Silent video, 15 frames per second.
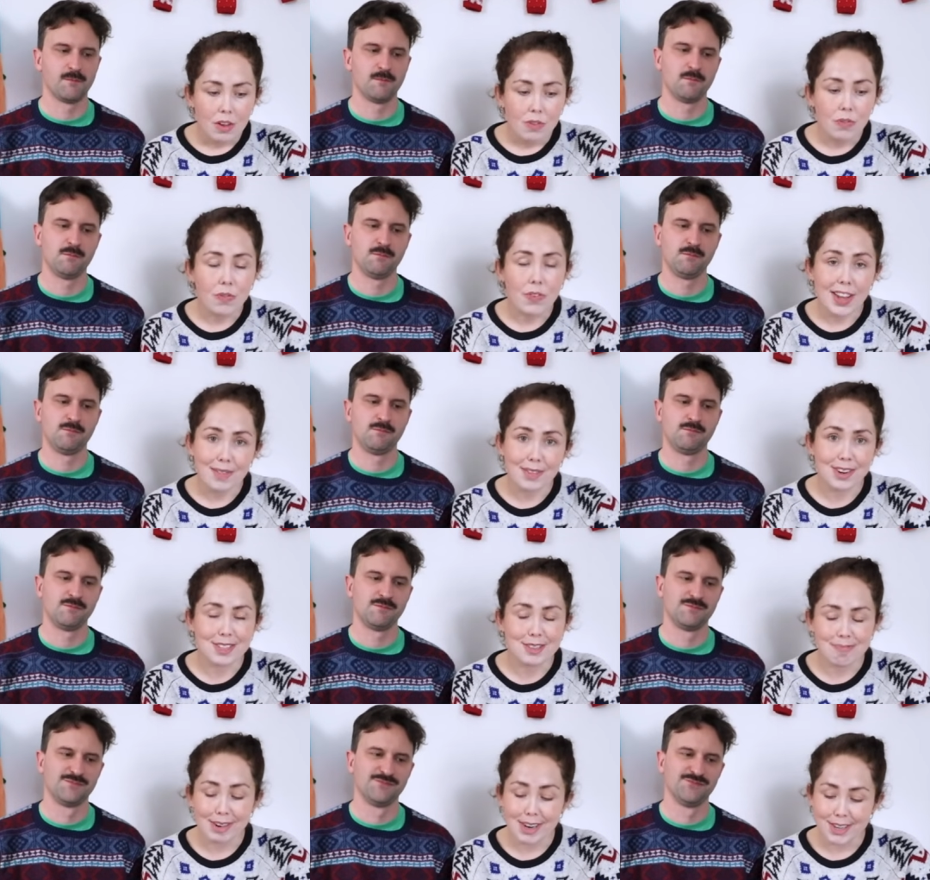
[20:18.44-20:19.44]
Speaker 1: Flavour
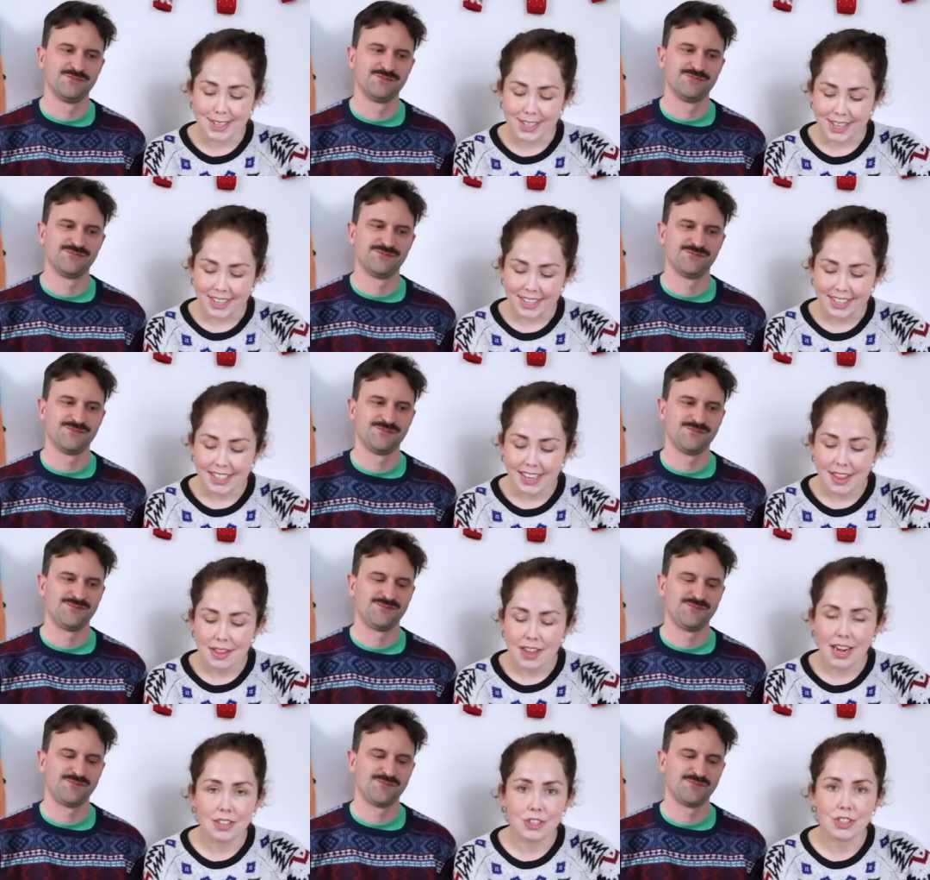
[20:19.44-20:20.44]
explosion,
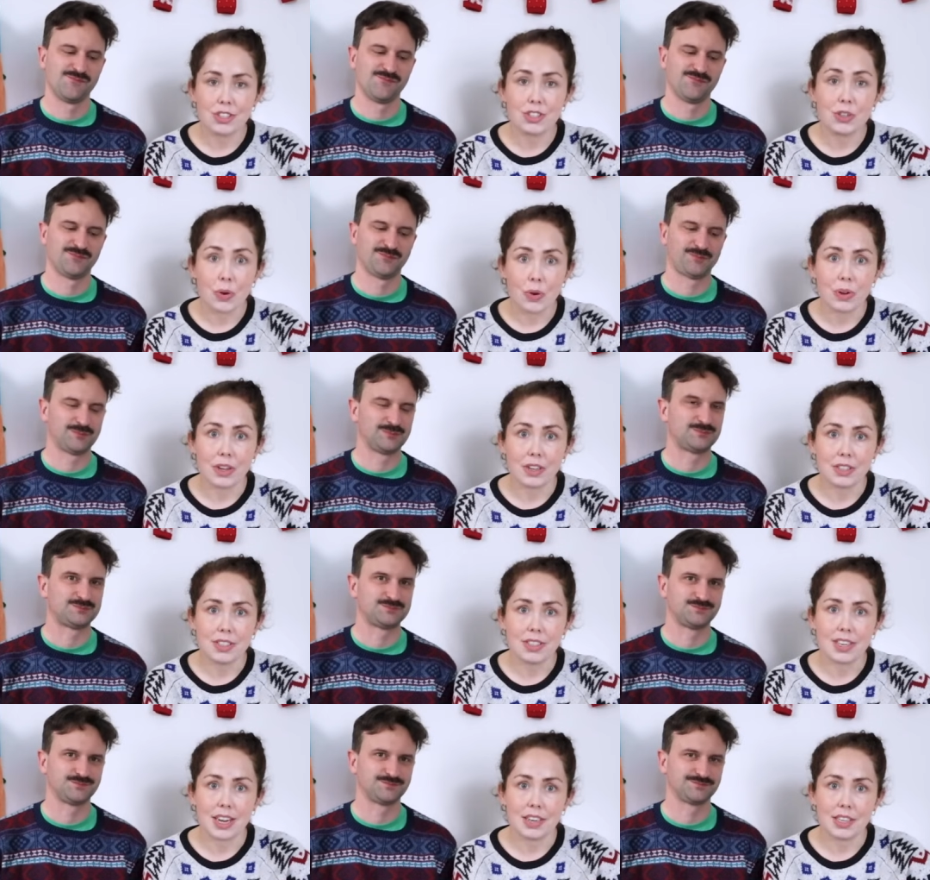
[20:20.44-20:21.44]
that's just not going to
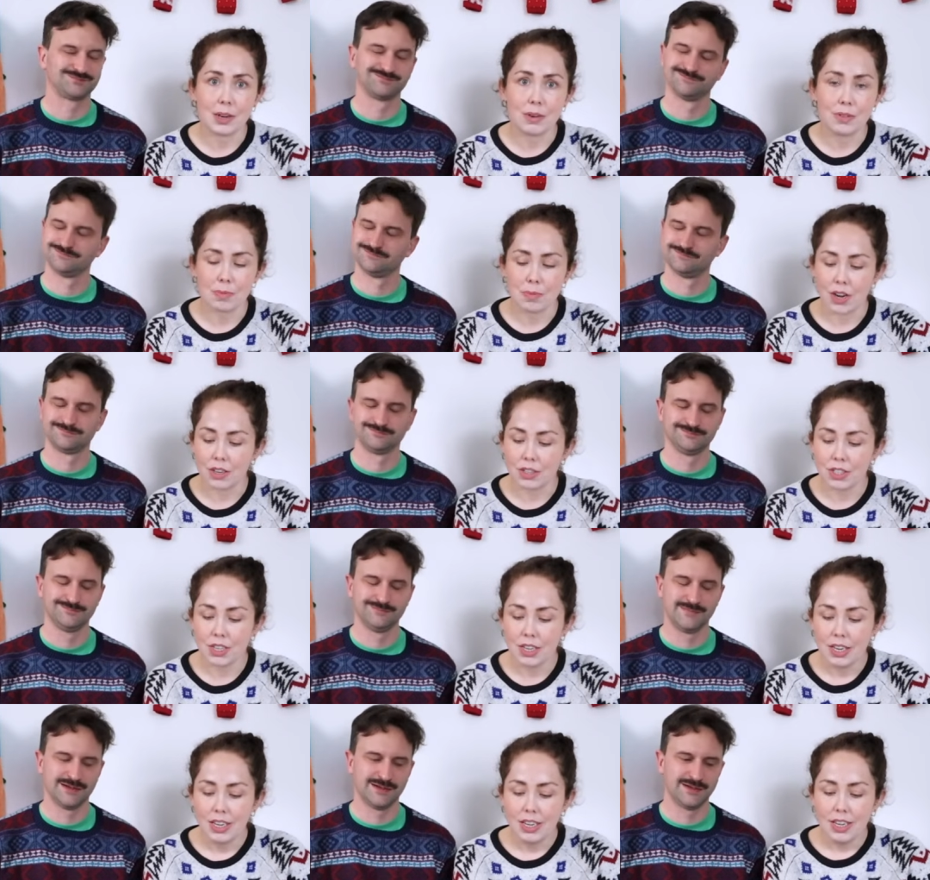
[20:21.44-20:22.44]
stand out as
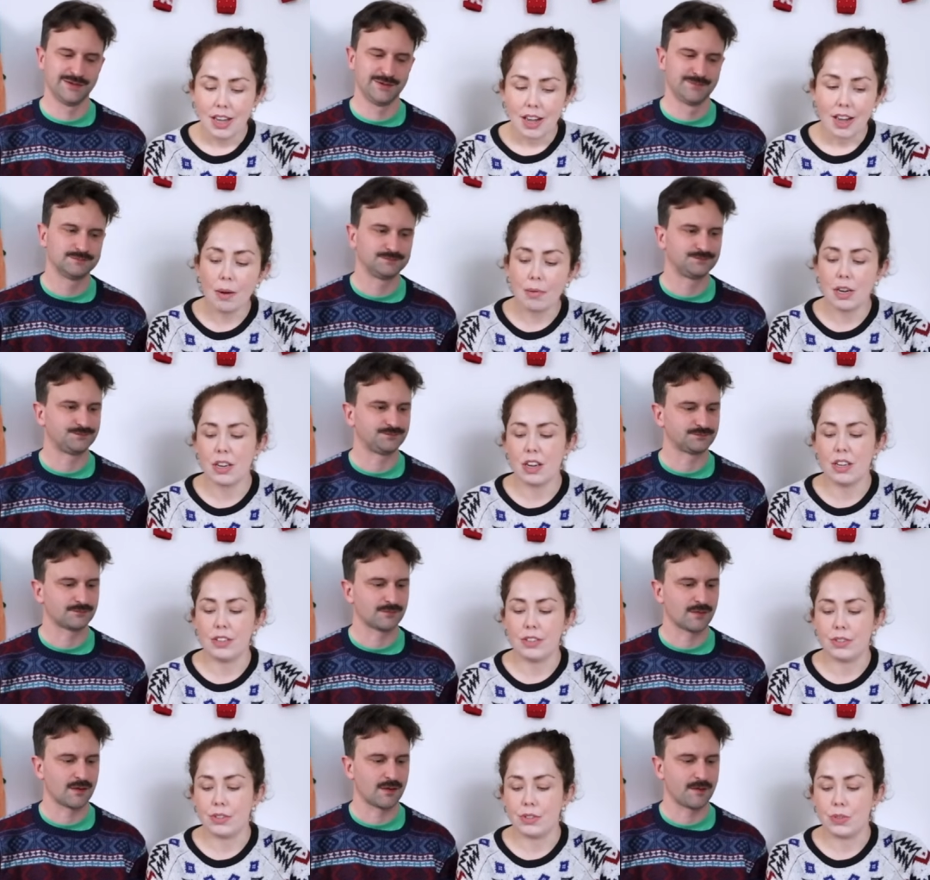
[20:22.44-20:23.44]
much.
Speaker 2: No.
Speaker 1: I'm going
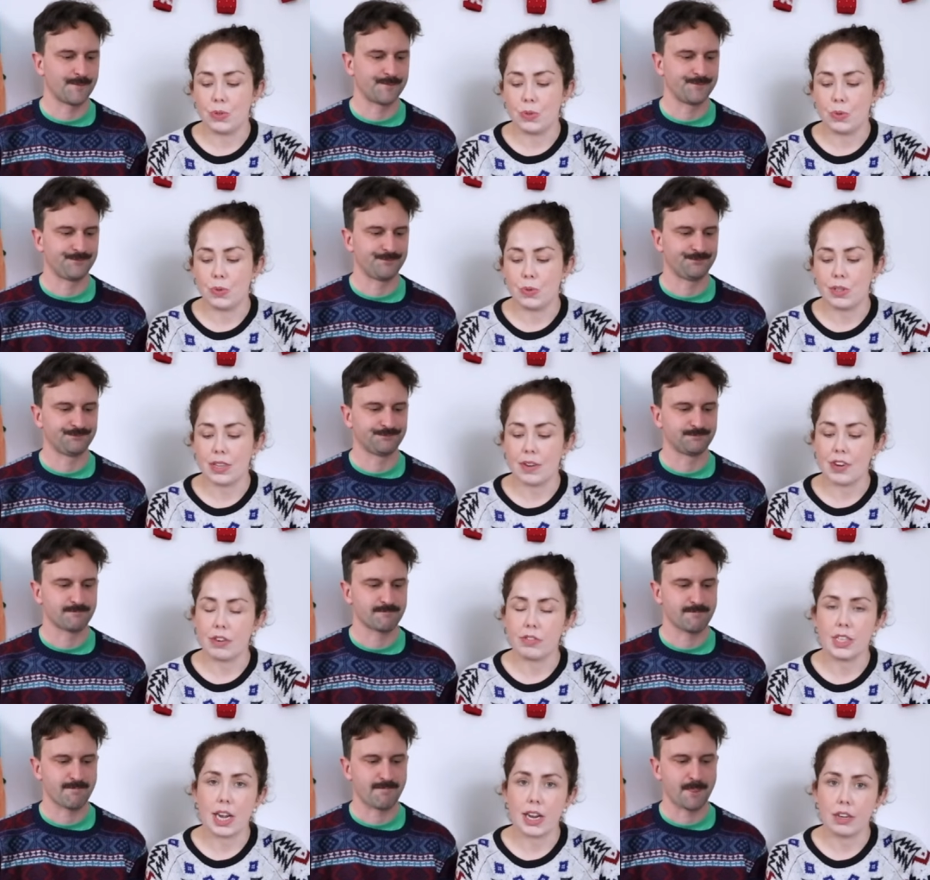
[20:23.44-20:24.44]
to go seven
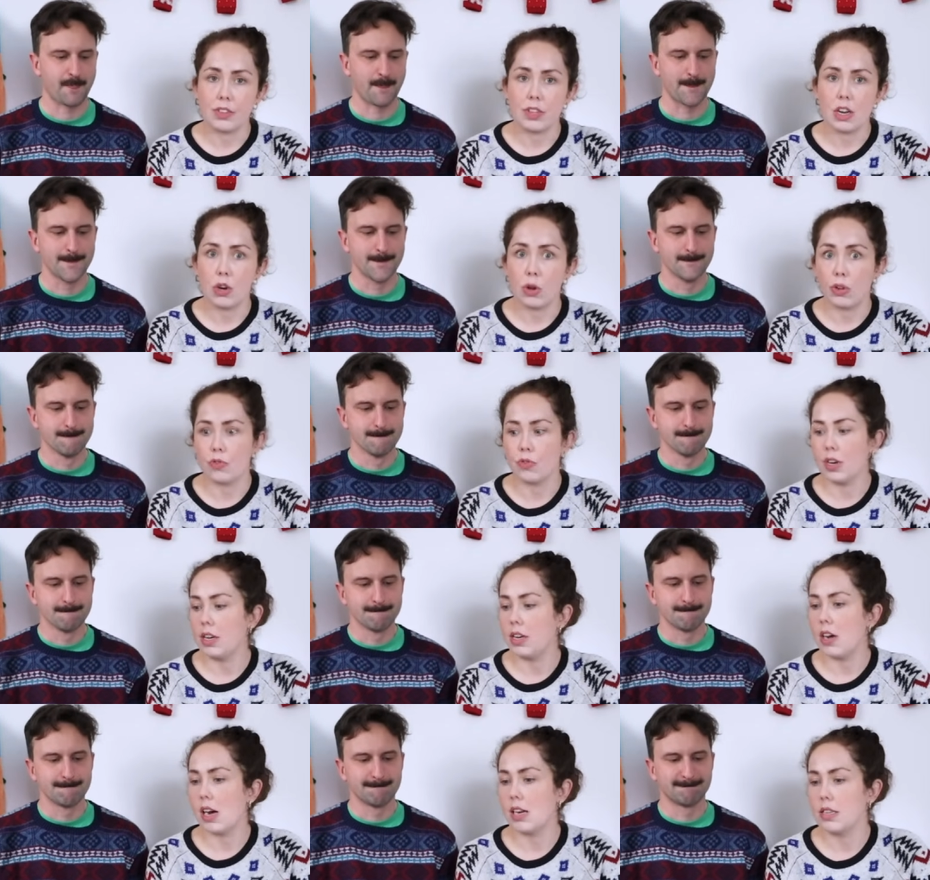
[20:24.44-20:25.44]
out of ten because it looks
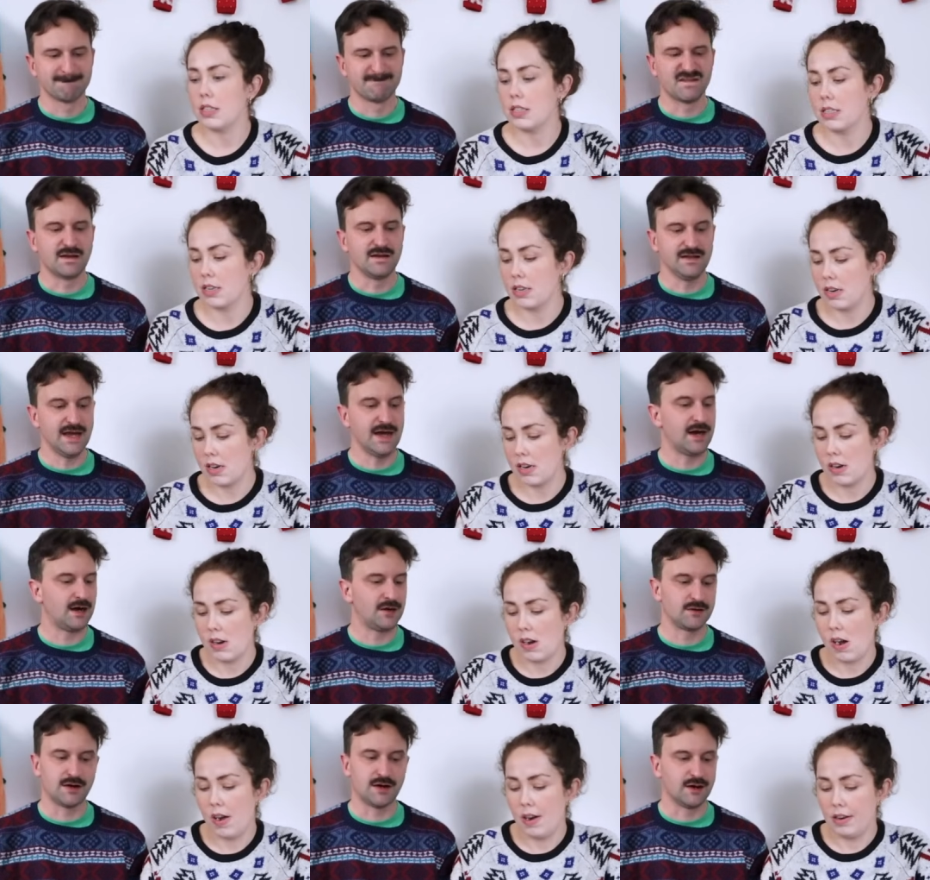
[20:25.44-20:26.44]
really nice.
Speaker 2: Yeah,
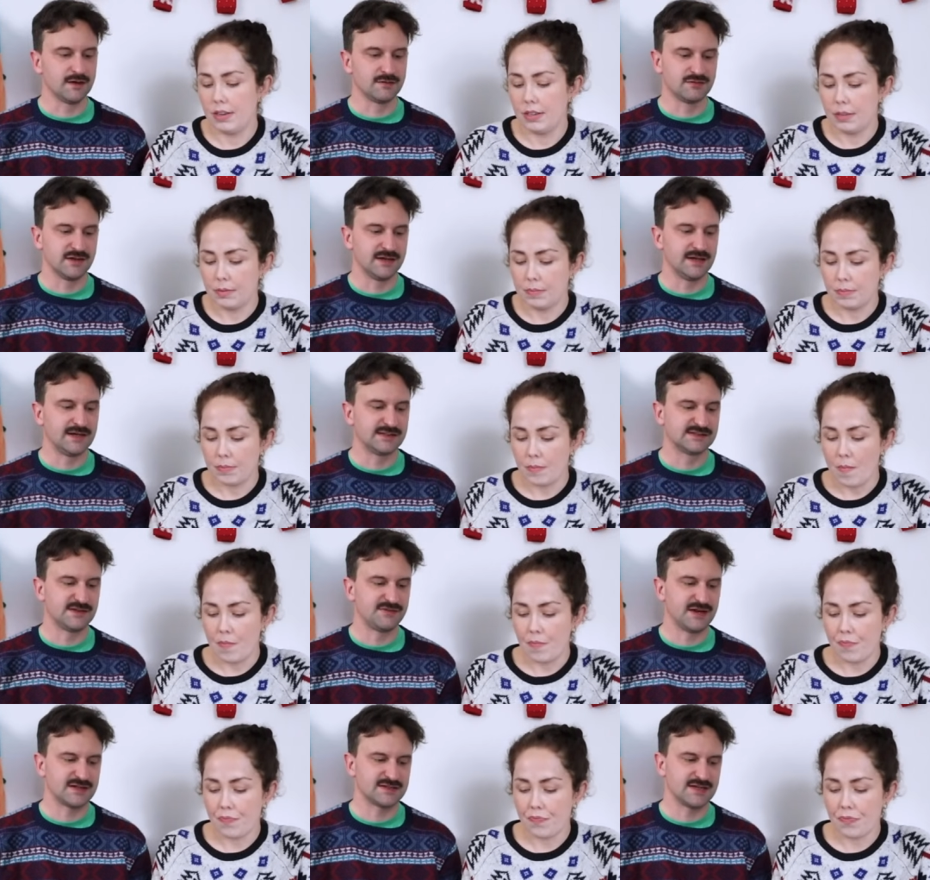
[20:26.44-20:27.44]
I'll, I'll agree. Yeah,
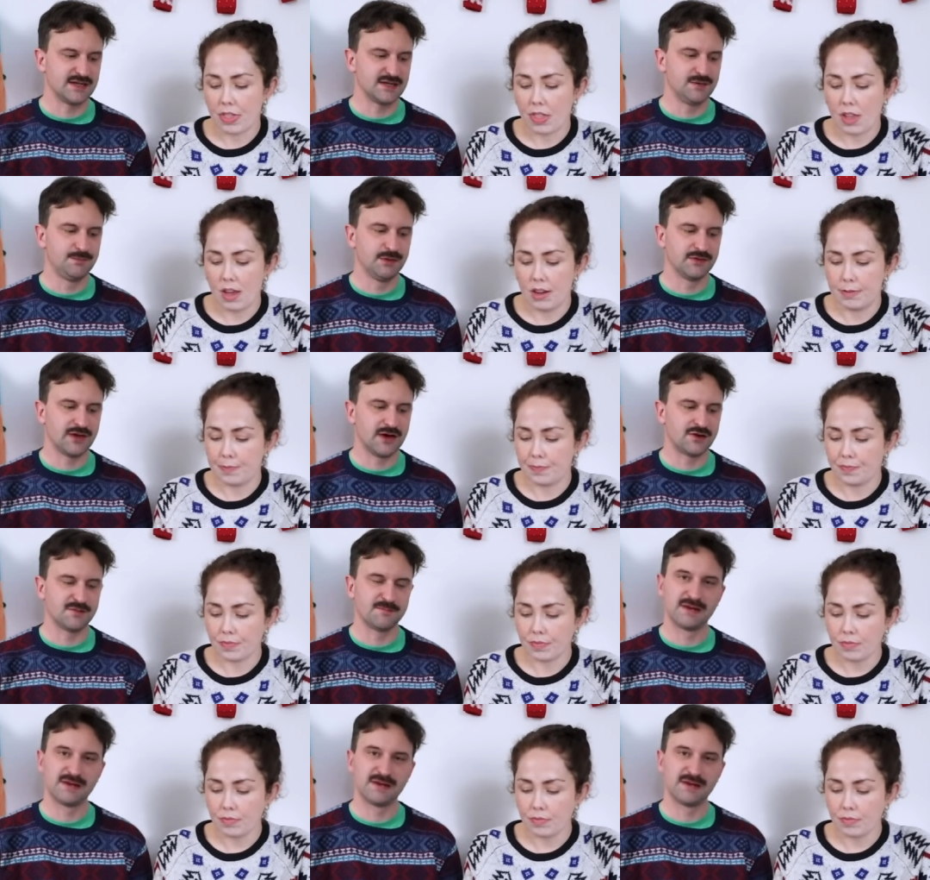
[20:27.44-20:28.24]
seven out of ten. You put that on a